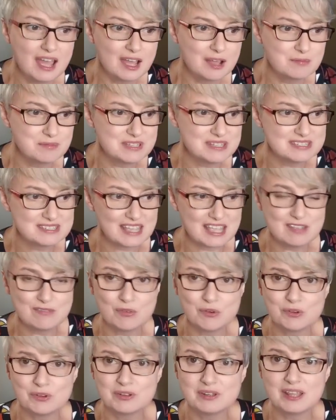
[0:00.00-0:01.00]
to save
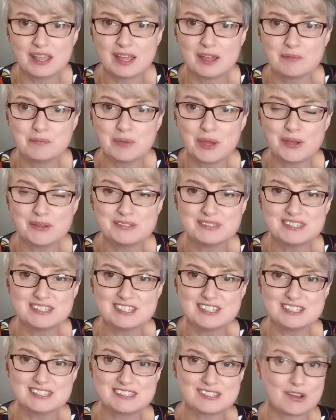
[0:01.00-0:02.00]
on
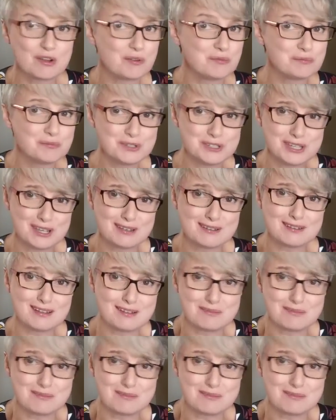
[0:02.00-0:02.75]
postage and so on, which